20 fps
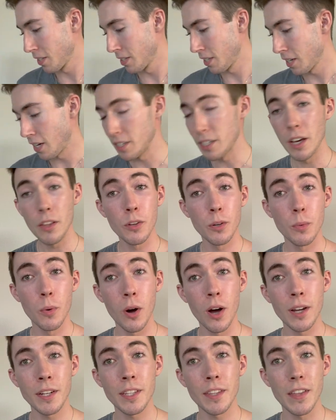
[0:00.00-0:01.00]
Another
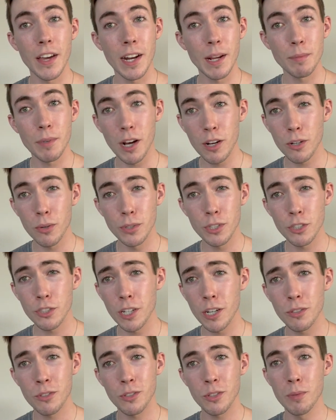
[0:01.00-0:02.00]
one that I'm not going to
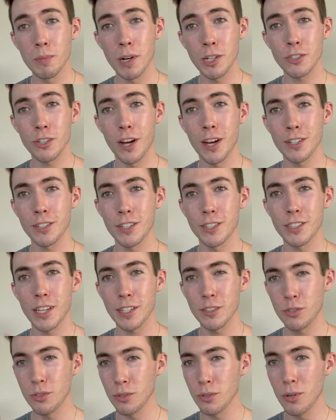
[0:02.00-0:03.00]
share too much on because I
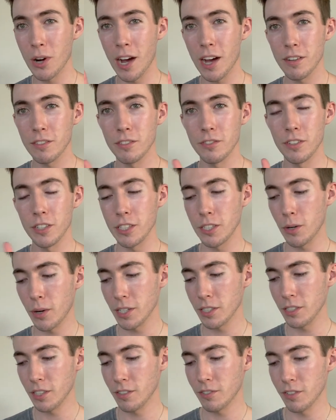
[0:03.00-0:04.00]
do have a video
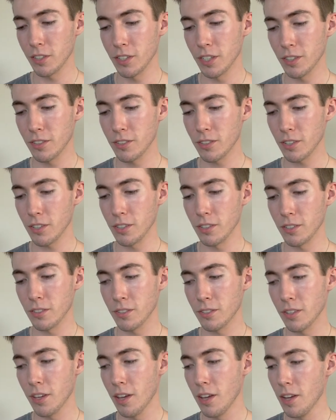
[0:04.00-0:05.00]
idea for this
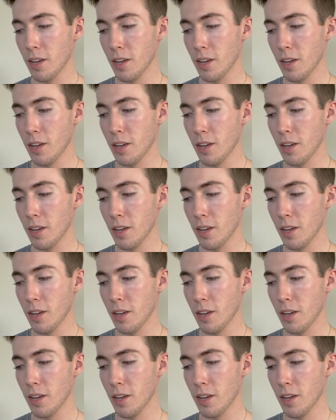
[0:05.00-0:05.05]
is